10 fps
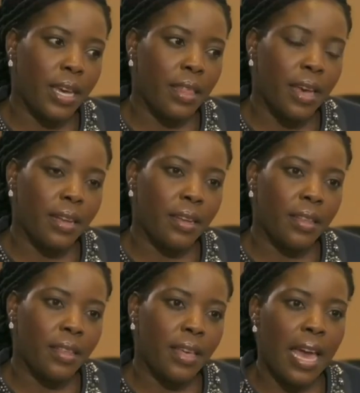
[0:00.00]
say that
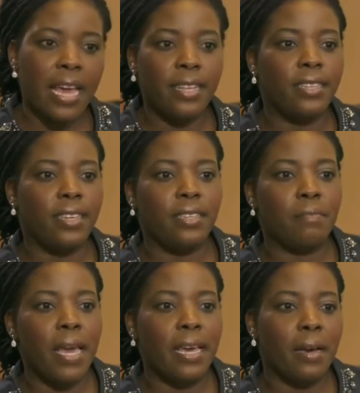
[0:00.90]
in the
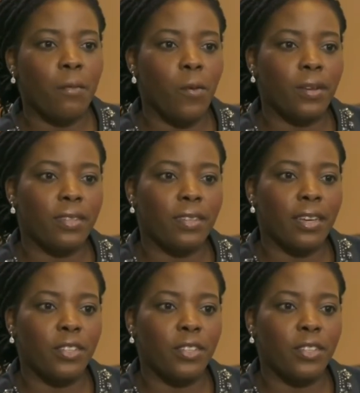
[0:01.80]
80s, makeup was